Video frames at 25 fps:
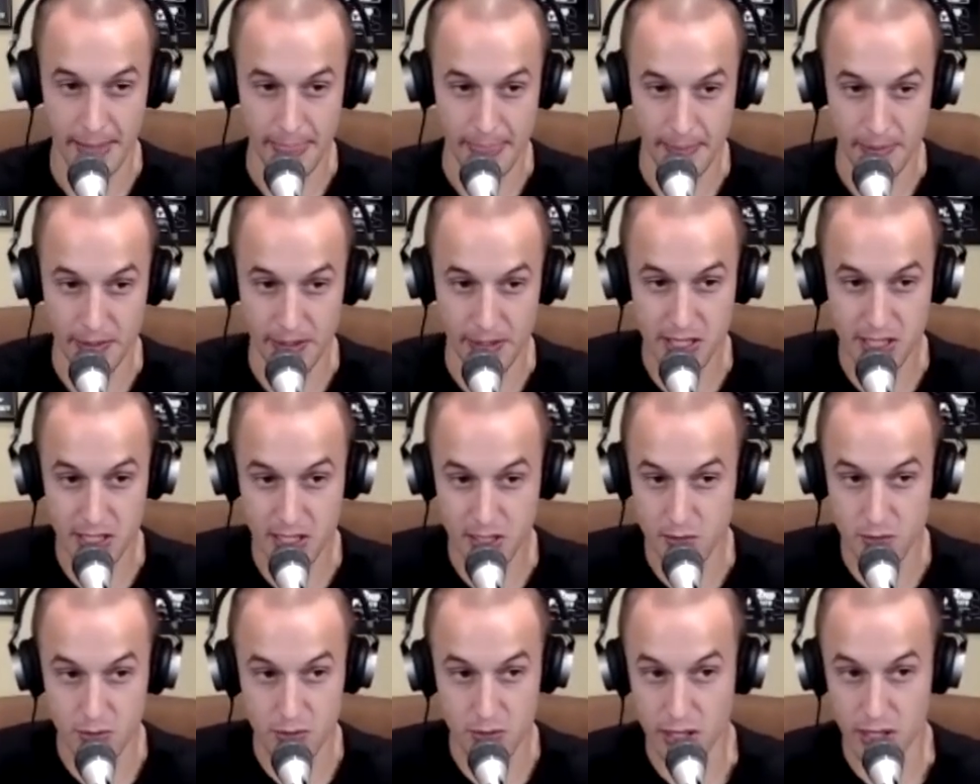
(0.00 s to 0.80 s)
But
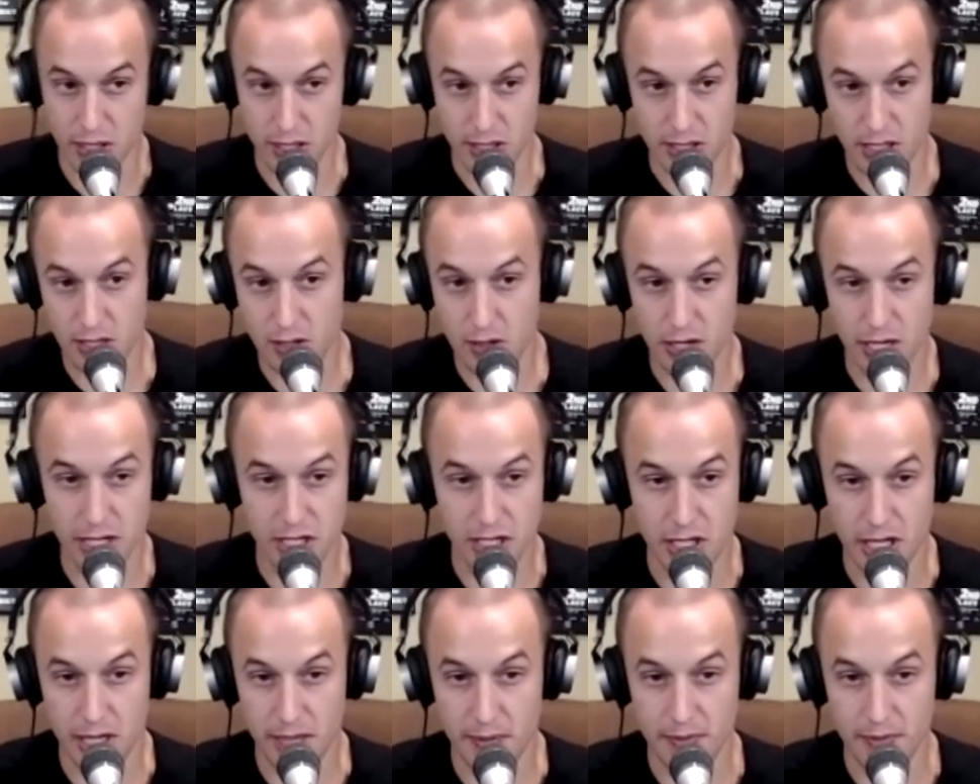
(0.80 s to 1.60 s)
it's in great
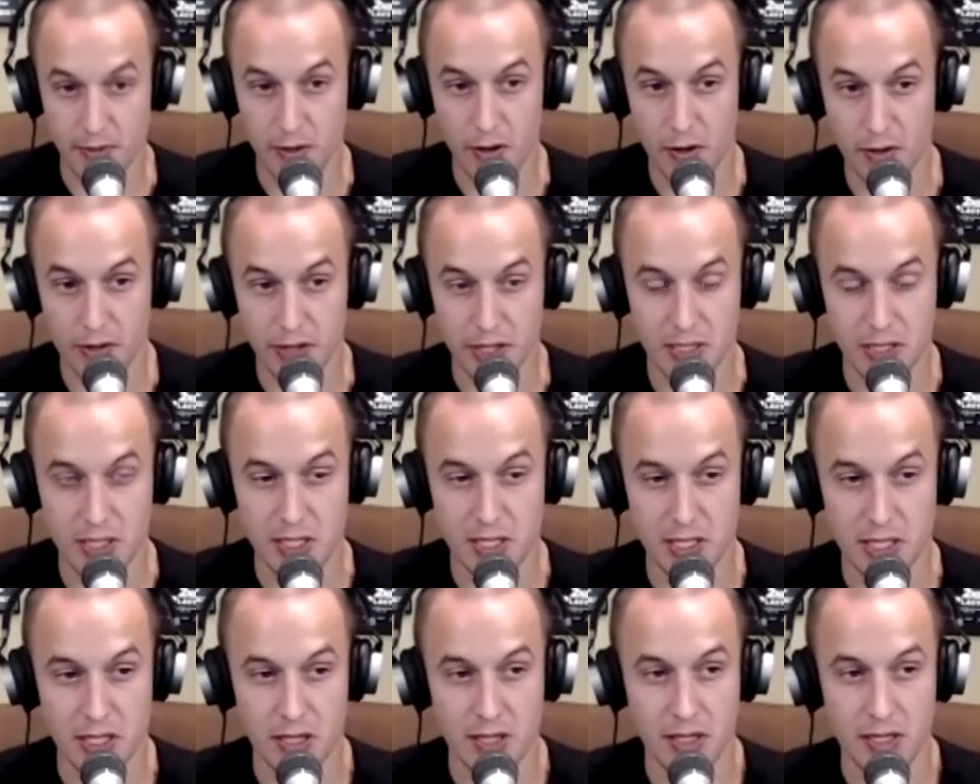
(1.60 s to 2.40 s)
shape, all things
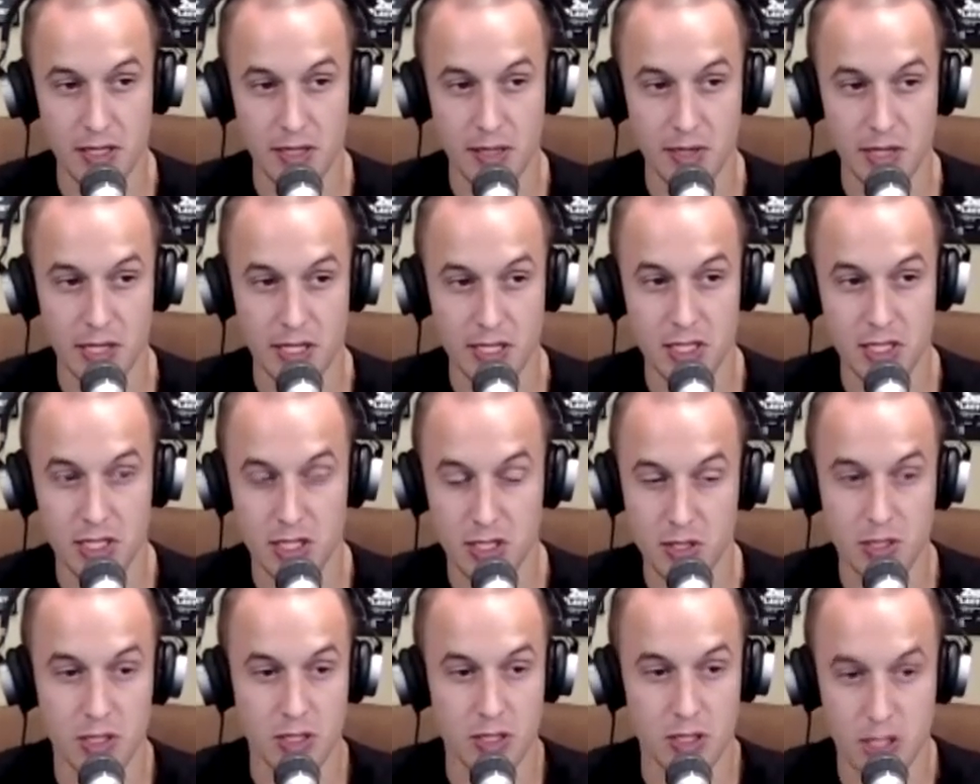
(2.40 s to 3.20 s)
considered. I mean, it's
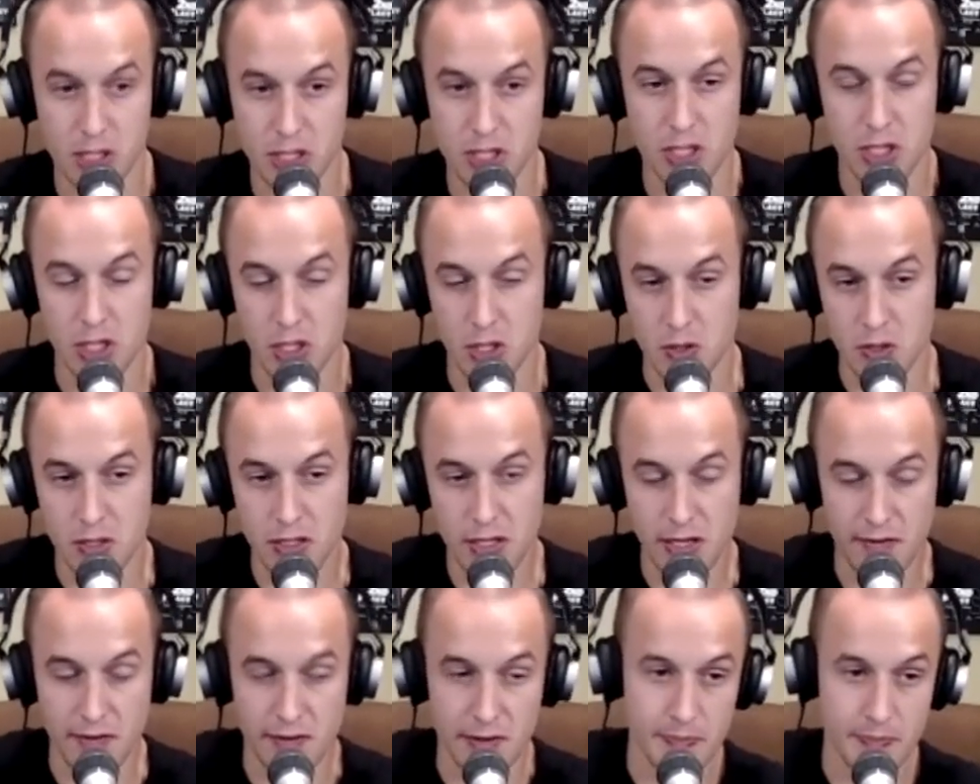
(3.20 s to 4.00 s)
just a used
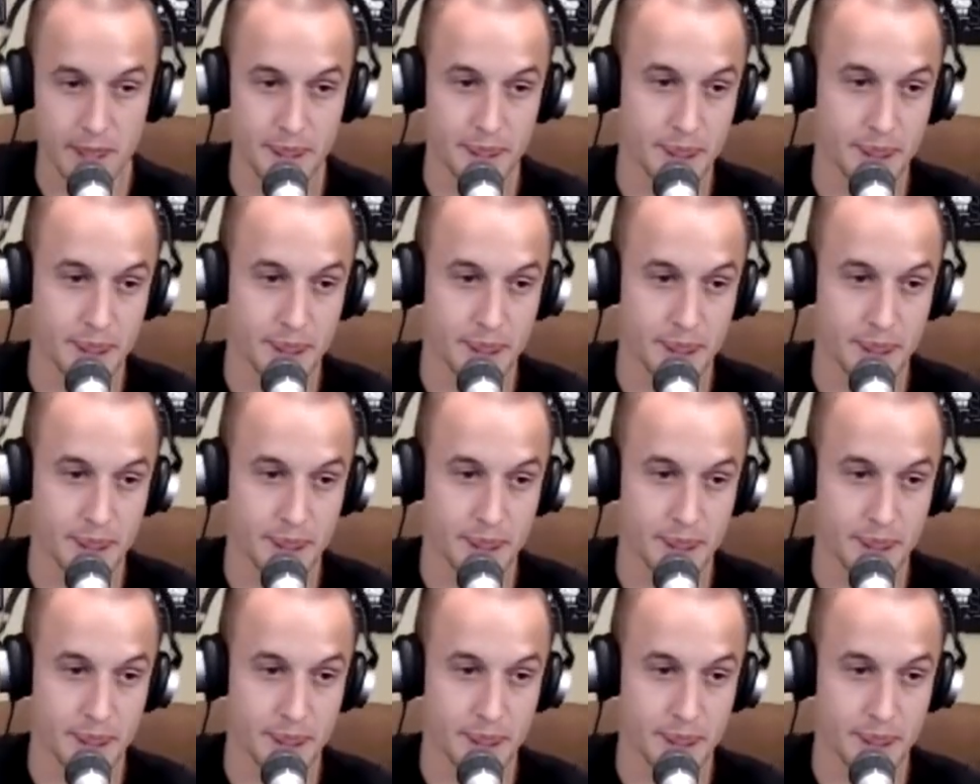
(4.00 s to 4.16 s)
lift.